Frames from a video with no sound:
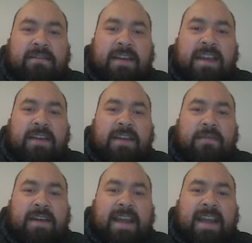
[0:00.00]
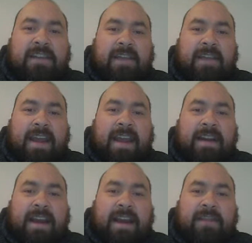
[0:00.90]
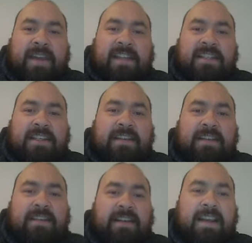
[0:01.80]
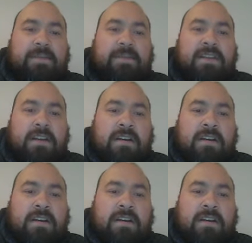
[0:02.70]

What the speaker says: Hey, won 8 out of 8 games.